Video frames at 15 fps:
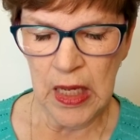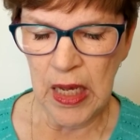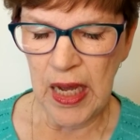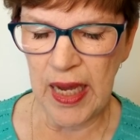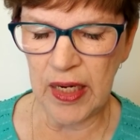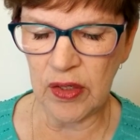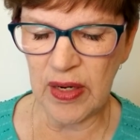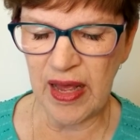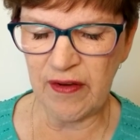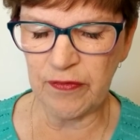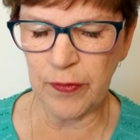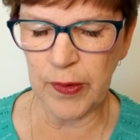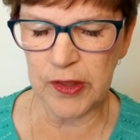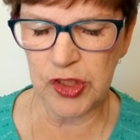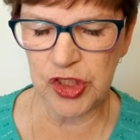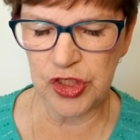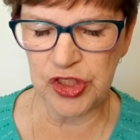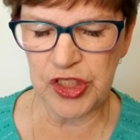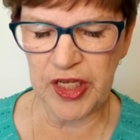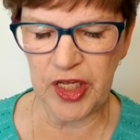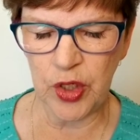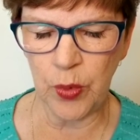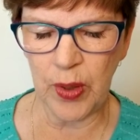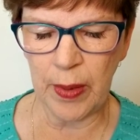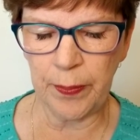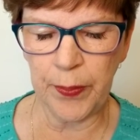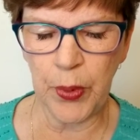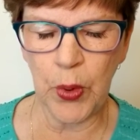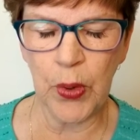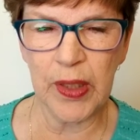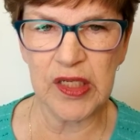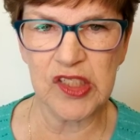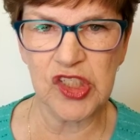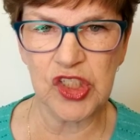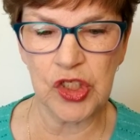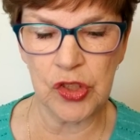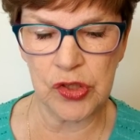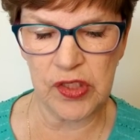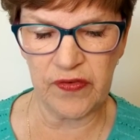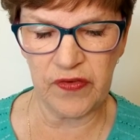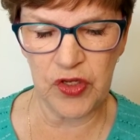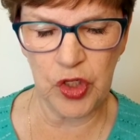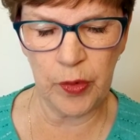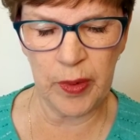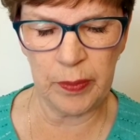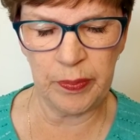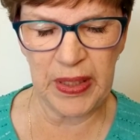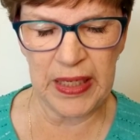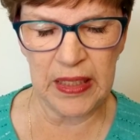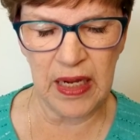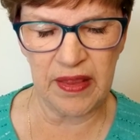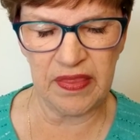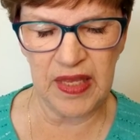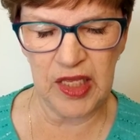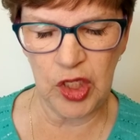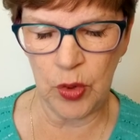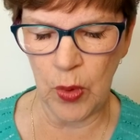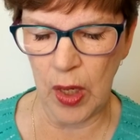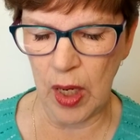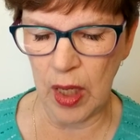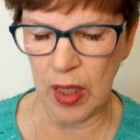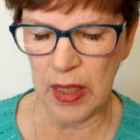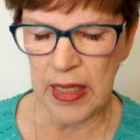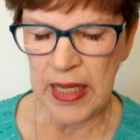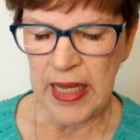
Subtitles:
I don't have words to tell you what a poor excuse of a human being I think you are,